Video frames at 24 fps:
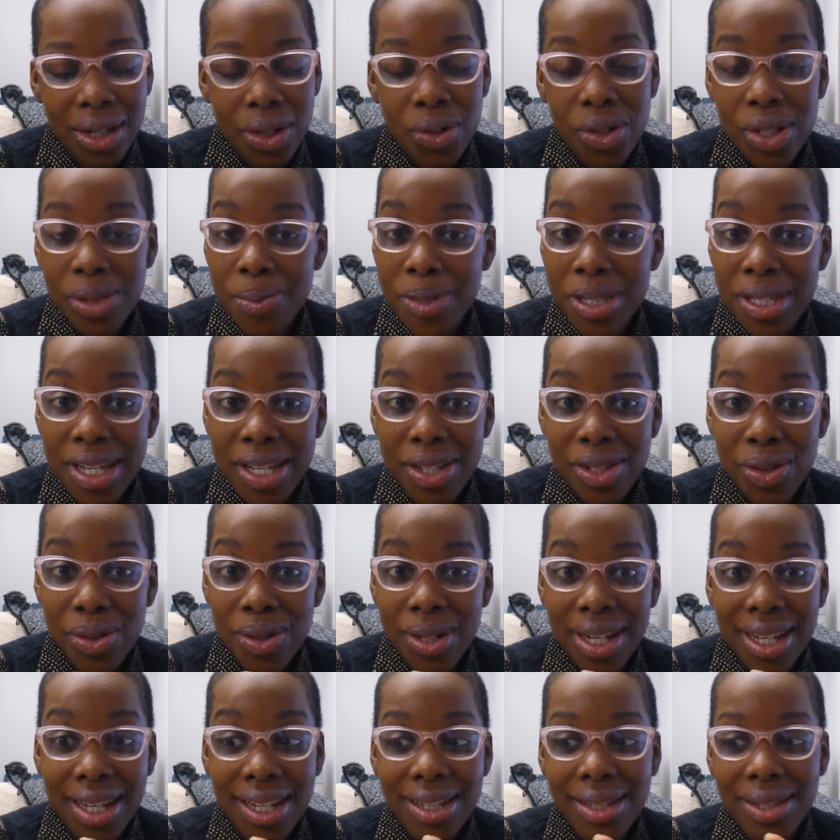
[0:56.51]
Christmas
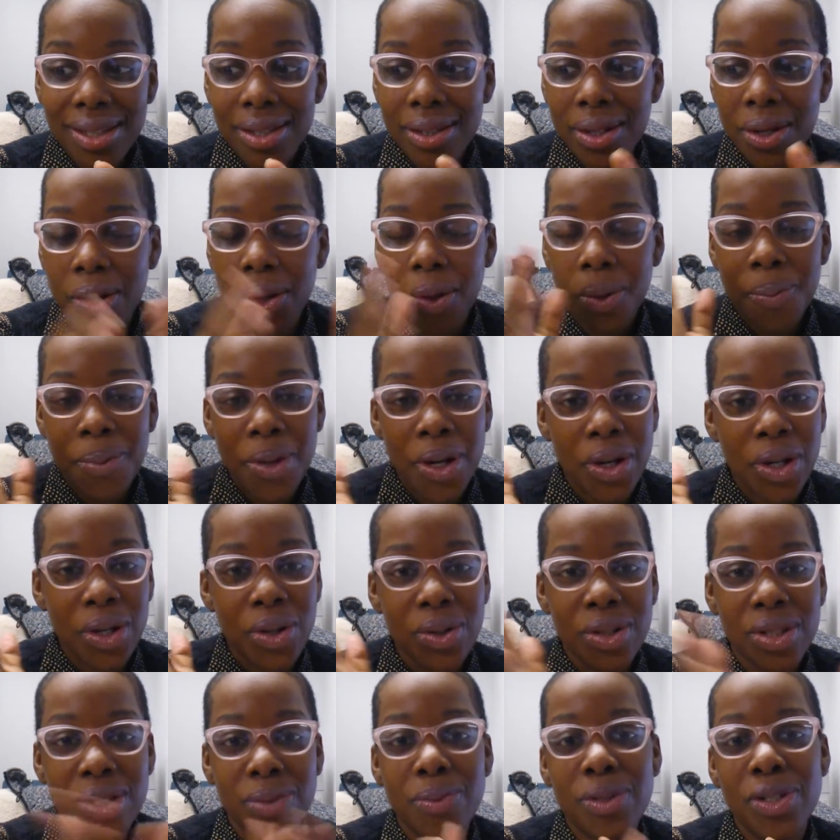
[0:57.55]
yesterday, so Merry
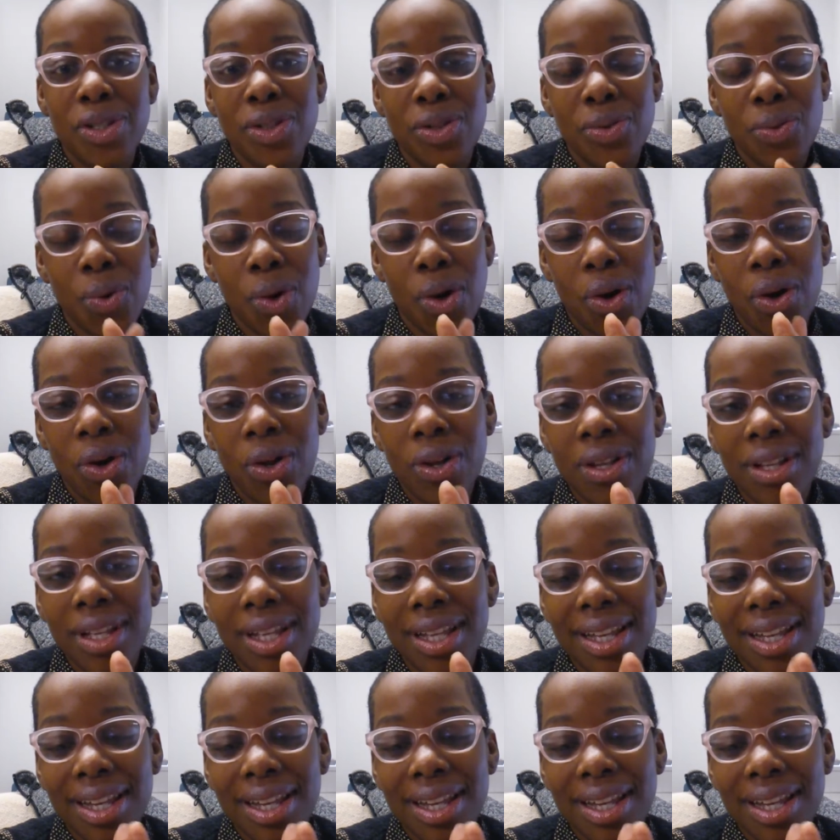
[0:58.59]
Christmas to all.